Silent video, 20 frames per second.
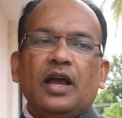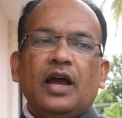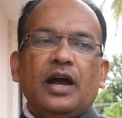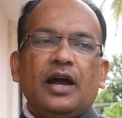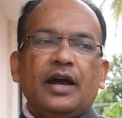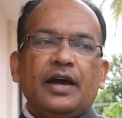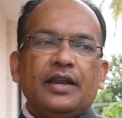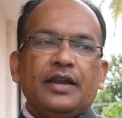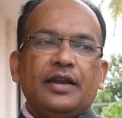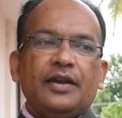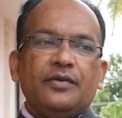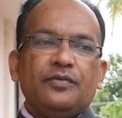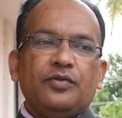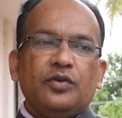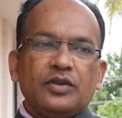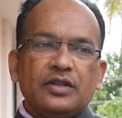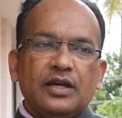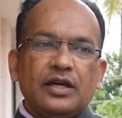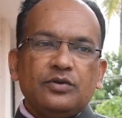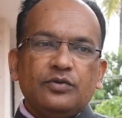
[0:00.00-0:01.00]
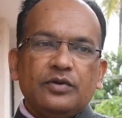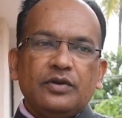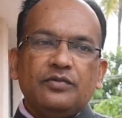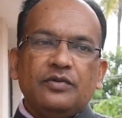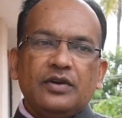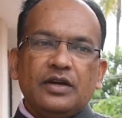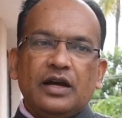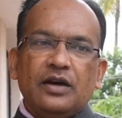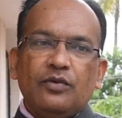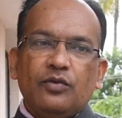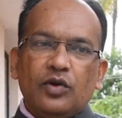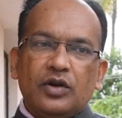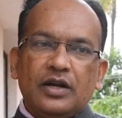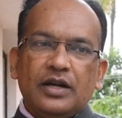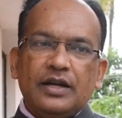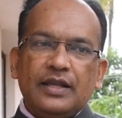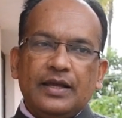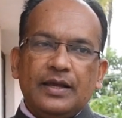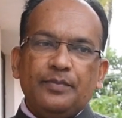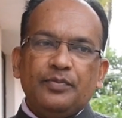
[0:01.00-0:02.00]
And for that one, we have
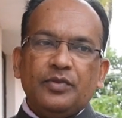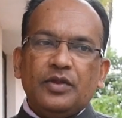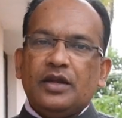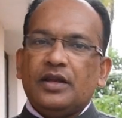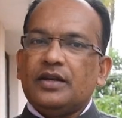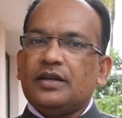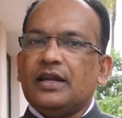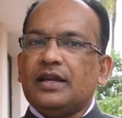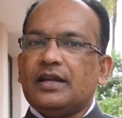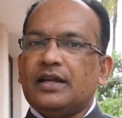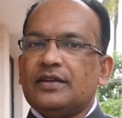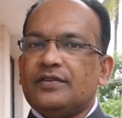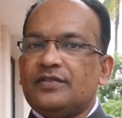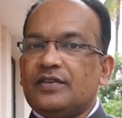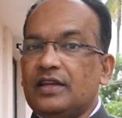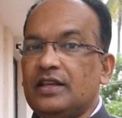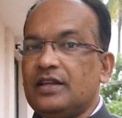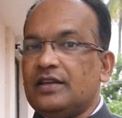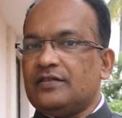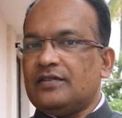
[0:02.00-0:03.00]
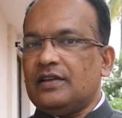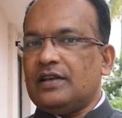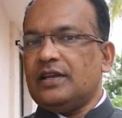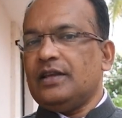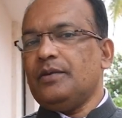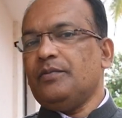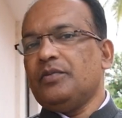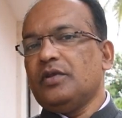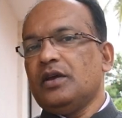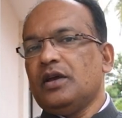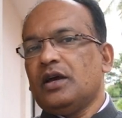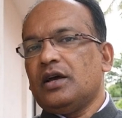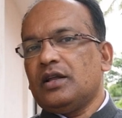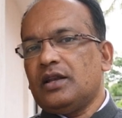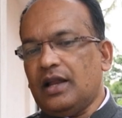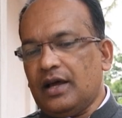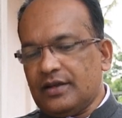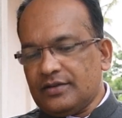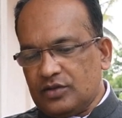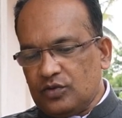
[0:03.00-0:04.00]
already taken seriously.
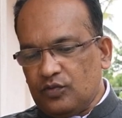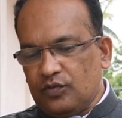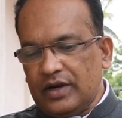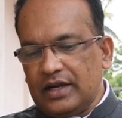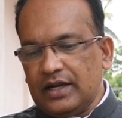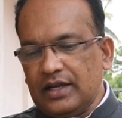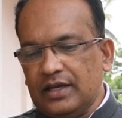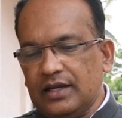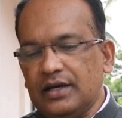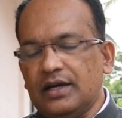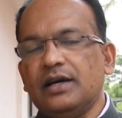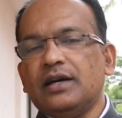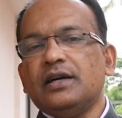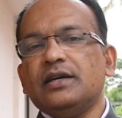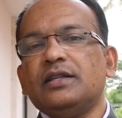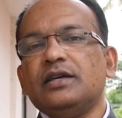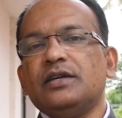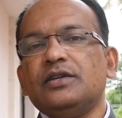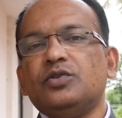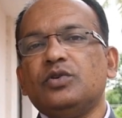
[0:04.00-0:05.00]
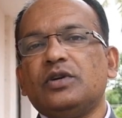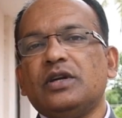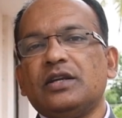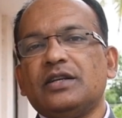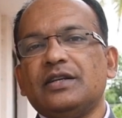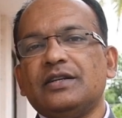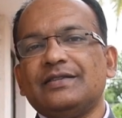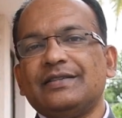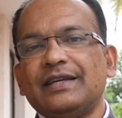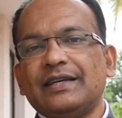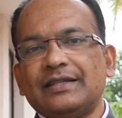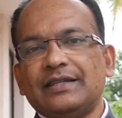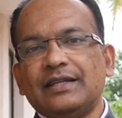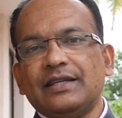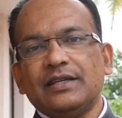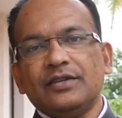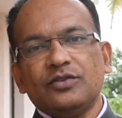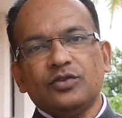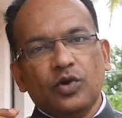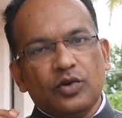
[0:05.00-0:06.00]
Last 1 year, the education sector
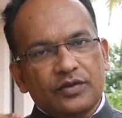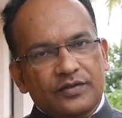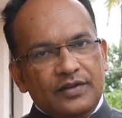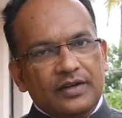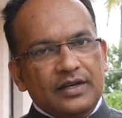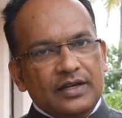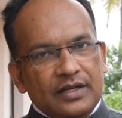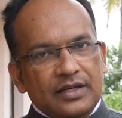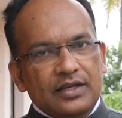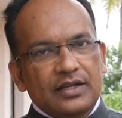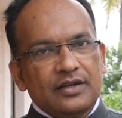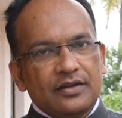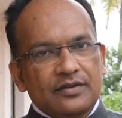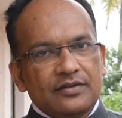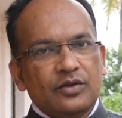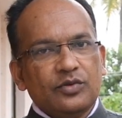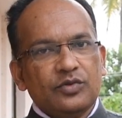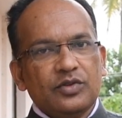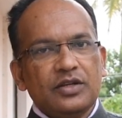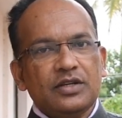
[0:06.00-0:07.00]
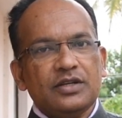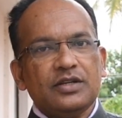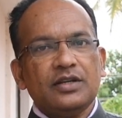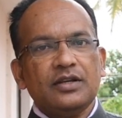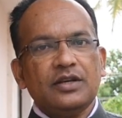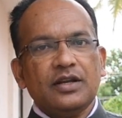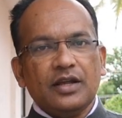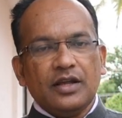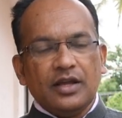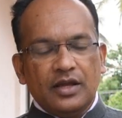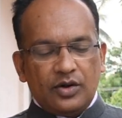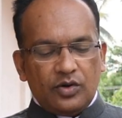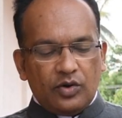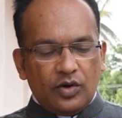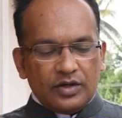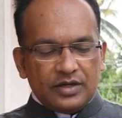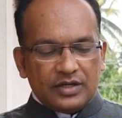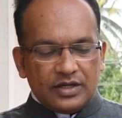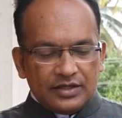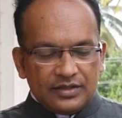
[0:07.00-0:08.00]
is concentrating in the South Asian
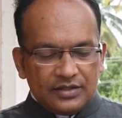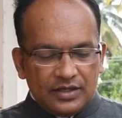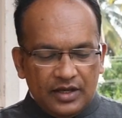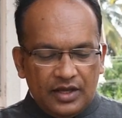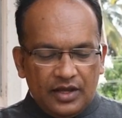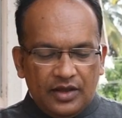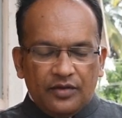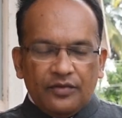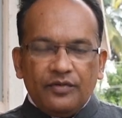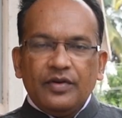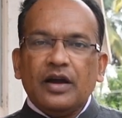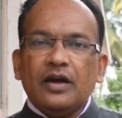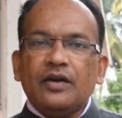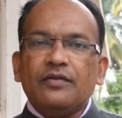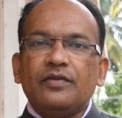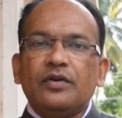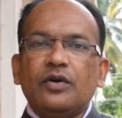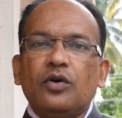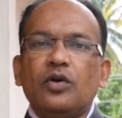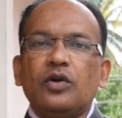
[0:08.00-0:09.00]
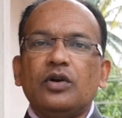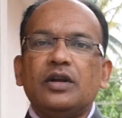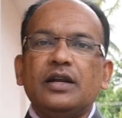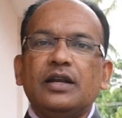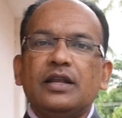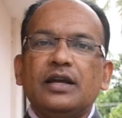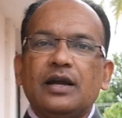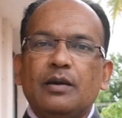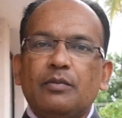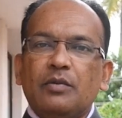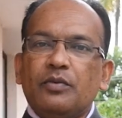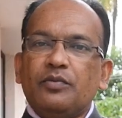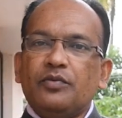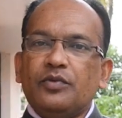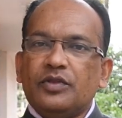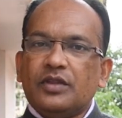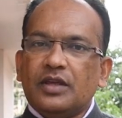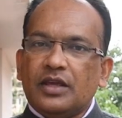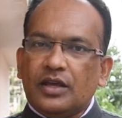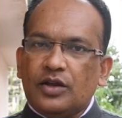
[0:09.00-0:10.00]
context. We have already come up
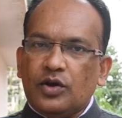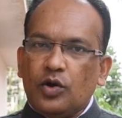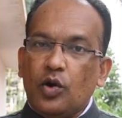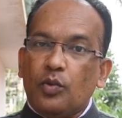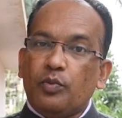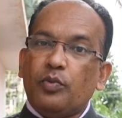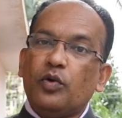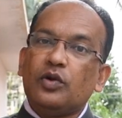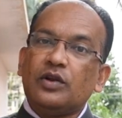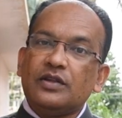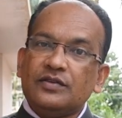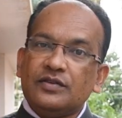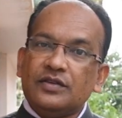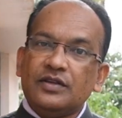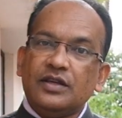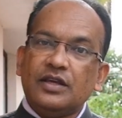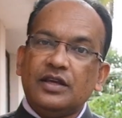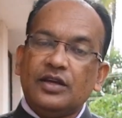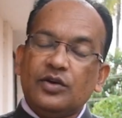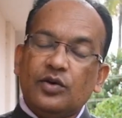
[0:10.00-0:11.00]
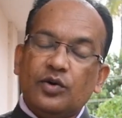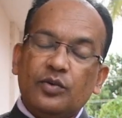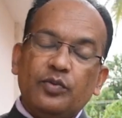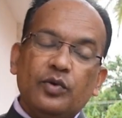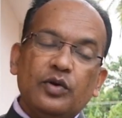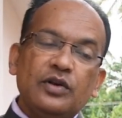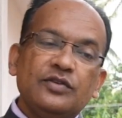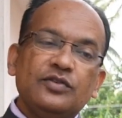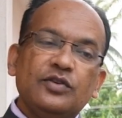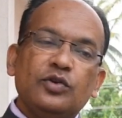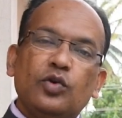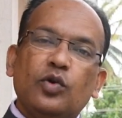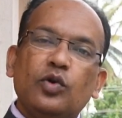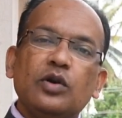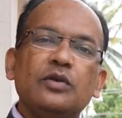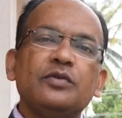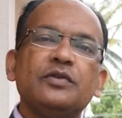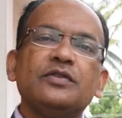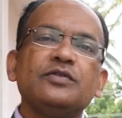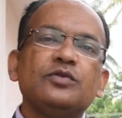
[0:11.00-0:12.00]
with the eco policy in
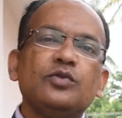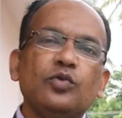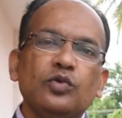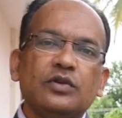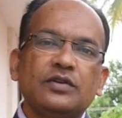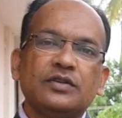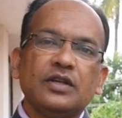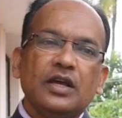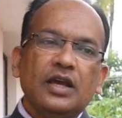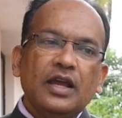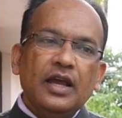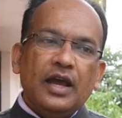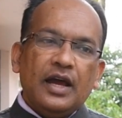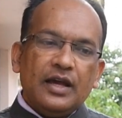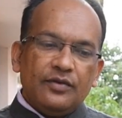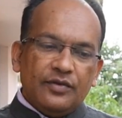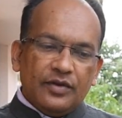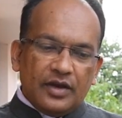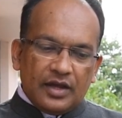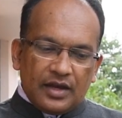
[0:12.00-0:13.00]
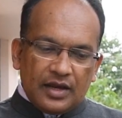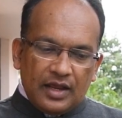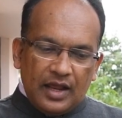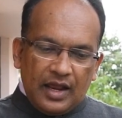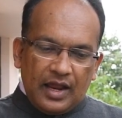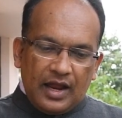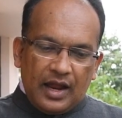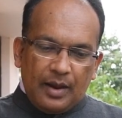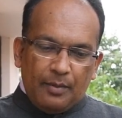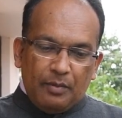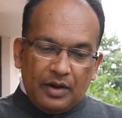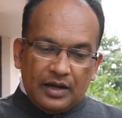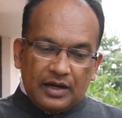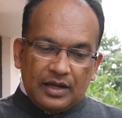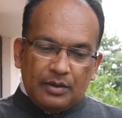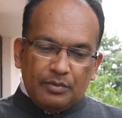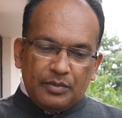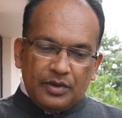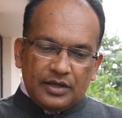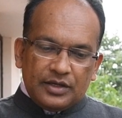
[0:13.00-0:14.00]
all our schools. And we are
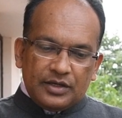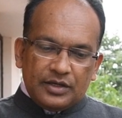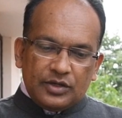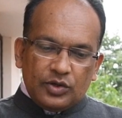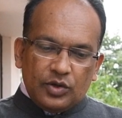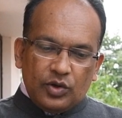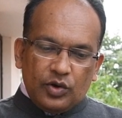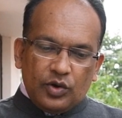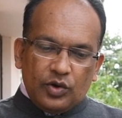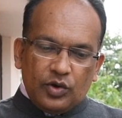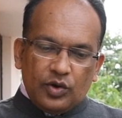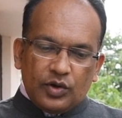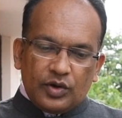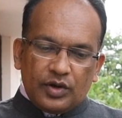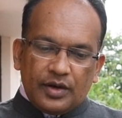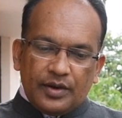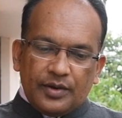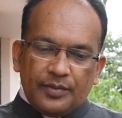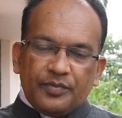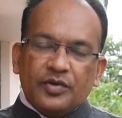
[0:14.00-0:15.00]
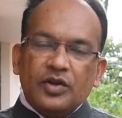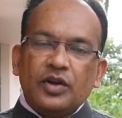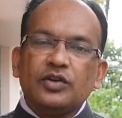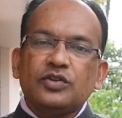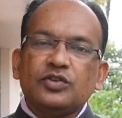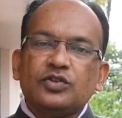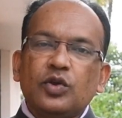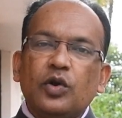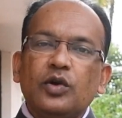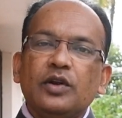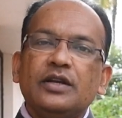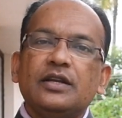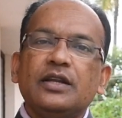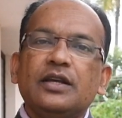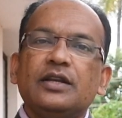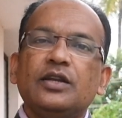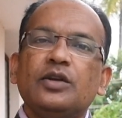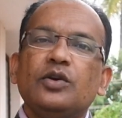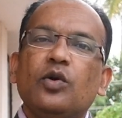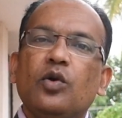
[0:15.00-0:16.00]
amalgamating or
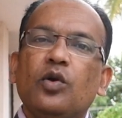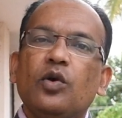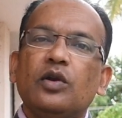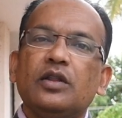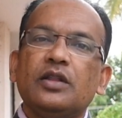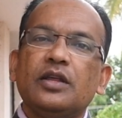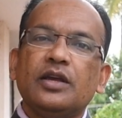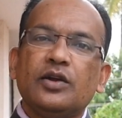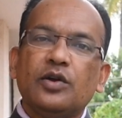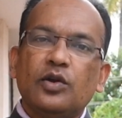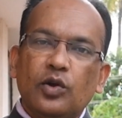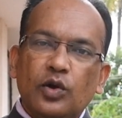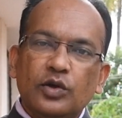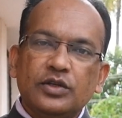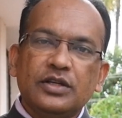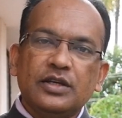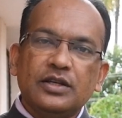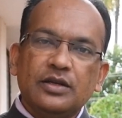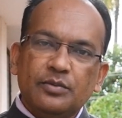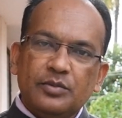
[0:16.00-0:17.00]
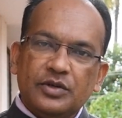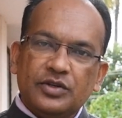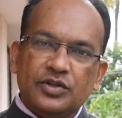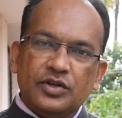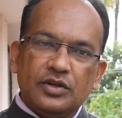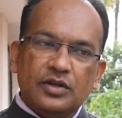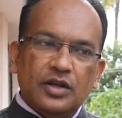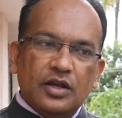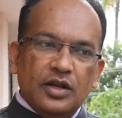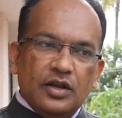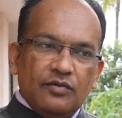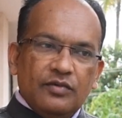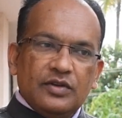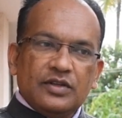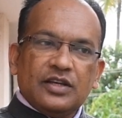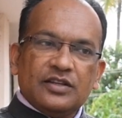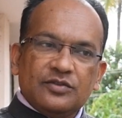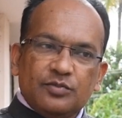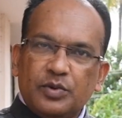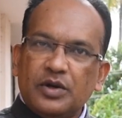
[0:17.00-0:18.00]
consolidating all the ecological mission which
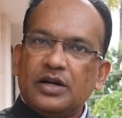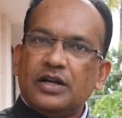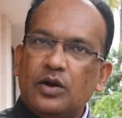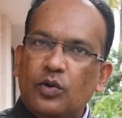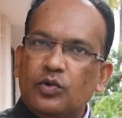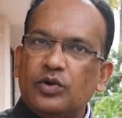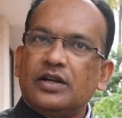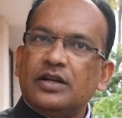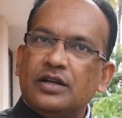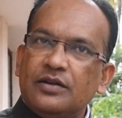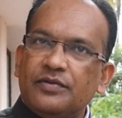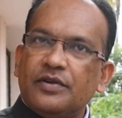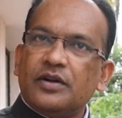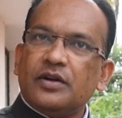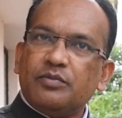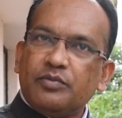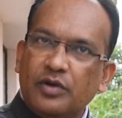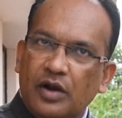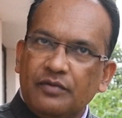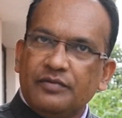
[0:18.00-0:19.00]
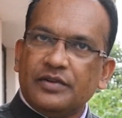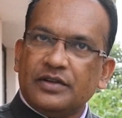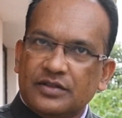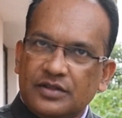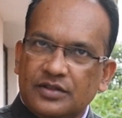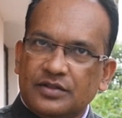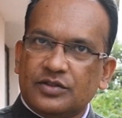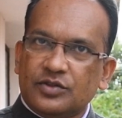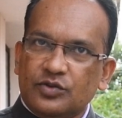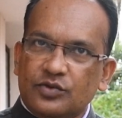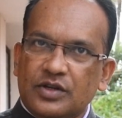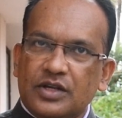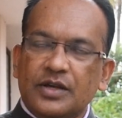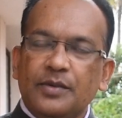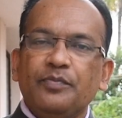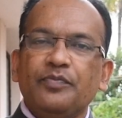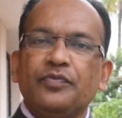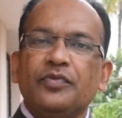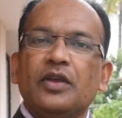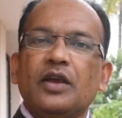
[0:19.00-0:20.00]
has spread out in different provinces today.
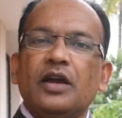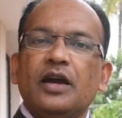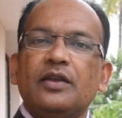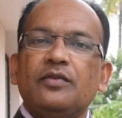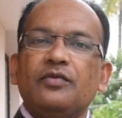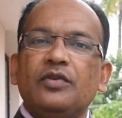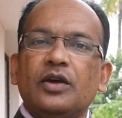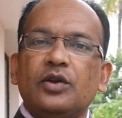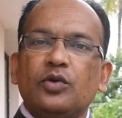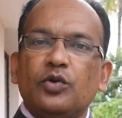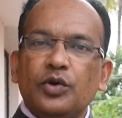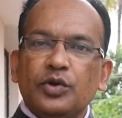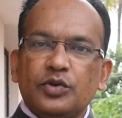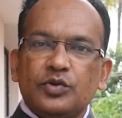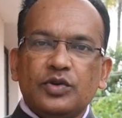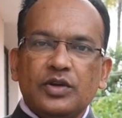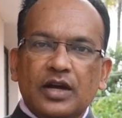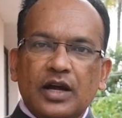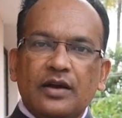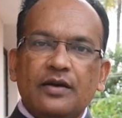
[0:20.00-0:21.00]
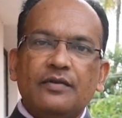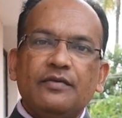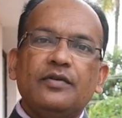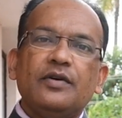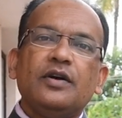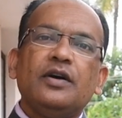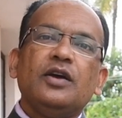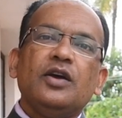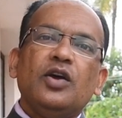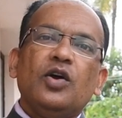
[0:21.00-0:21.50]
And we are going to have